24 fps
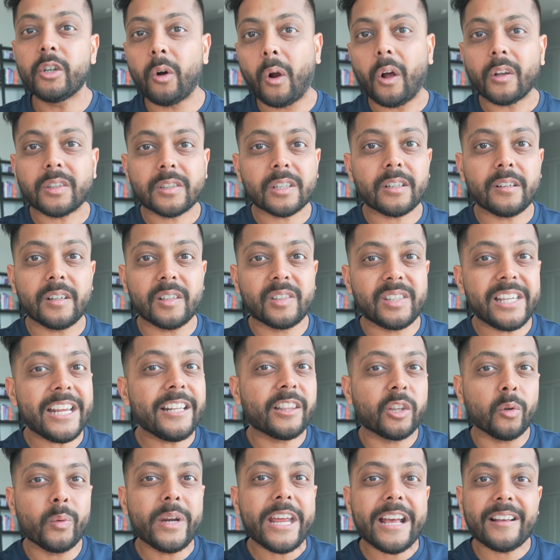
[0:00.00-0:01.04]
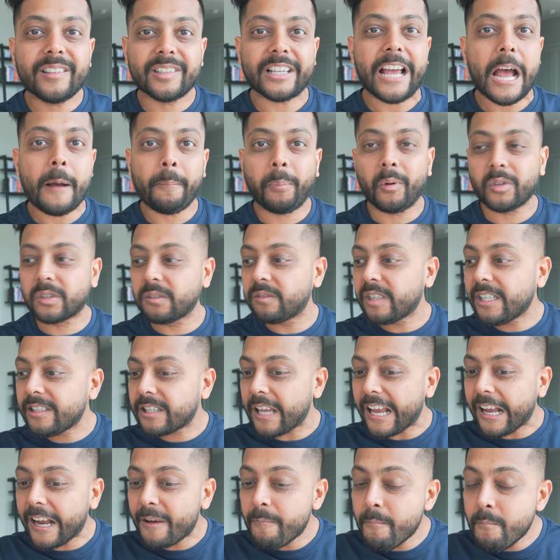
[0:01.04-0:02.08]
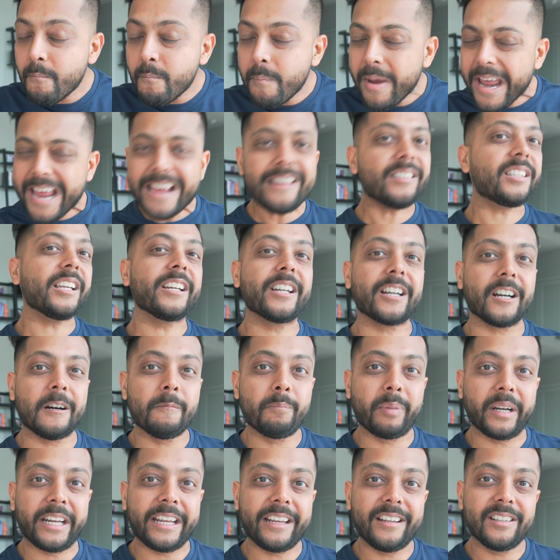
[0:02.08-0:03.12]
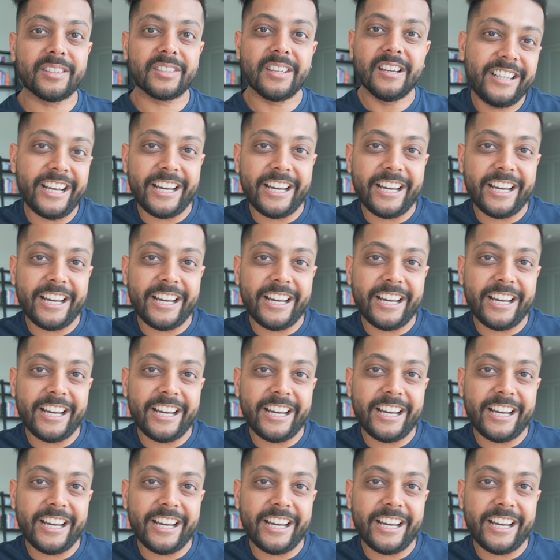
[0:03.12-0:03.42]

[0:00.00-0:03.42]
you're also gonna see three examples of these amazing companies